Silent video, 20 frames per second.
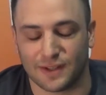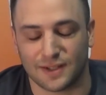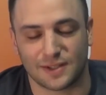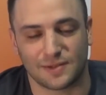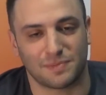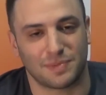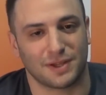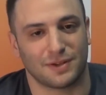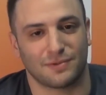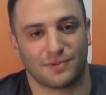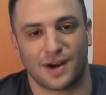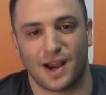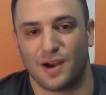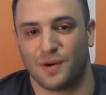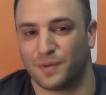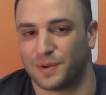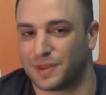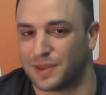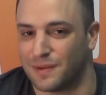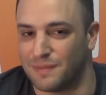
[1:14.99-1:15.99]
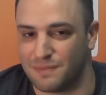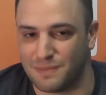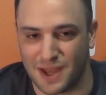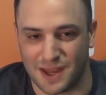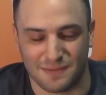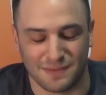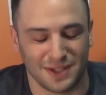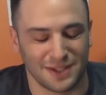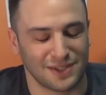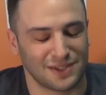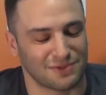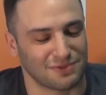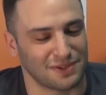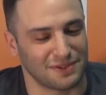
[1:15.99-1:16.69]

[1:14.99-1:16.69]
It's been wrought with amendments,